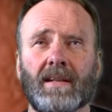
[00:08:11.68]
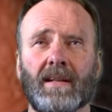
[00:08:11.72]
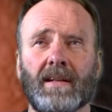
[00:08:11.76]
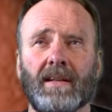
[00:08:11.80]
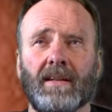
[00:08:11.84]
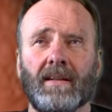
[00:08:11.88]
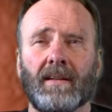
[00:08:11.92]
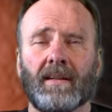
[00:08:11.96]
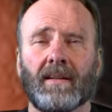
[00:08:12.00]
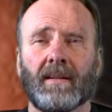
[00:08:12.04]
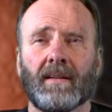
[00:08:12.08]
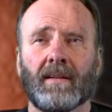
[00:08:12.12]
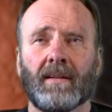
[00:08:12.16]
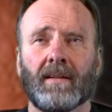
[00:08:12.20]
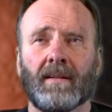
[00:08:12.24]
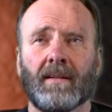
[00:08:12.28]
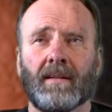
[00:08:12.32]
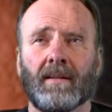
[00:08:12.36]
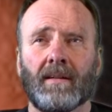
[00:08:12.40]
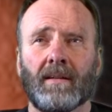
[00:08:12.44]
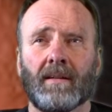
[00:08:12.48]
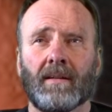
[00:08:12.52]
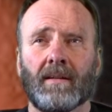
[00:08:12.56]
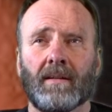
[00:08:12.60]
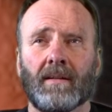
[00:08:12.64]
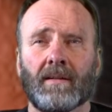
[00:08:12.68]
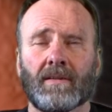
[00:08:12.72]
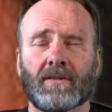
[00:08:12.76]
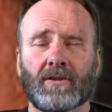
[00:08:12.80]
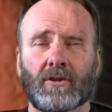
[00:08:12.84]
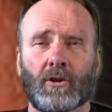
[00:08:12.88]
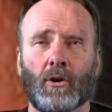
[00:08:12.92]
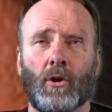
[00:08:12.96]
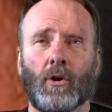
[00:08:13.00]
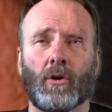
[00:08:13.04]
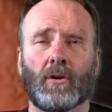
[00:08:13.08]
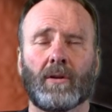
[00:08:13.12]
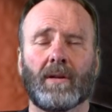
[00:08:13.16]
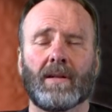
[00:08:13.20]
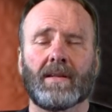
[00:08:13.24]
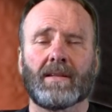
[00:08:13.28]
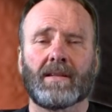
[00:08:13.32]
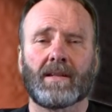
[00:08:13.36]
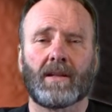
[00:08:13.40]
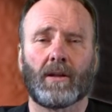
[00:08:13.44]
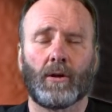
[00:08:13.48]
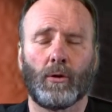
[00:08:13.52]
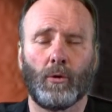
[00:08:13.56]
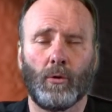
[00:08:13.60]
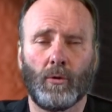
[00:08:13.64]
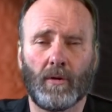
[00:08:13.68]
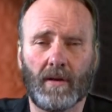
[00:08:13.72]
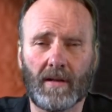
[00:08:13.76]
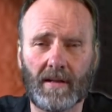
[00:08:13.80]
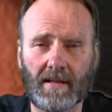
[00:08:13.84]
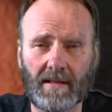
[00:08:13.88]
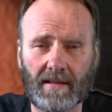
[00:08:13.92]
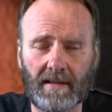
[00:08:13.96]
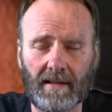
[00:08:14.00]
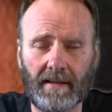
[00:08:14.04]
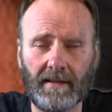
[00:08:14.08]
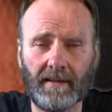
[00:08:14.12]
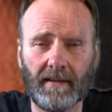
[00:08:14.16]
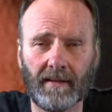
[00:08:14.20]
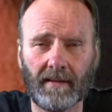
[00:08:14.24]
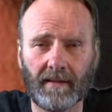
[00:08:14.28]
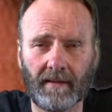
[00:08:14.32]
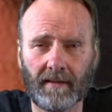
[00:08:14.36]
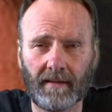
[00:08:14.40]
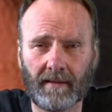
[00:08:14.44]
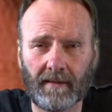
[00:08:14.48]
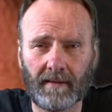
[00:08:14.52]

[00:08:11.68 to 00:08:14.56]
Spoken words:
leader, Scotland's glorious leader,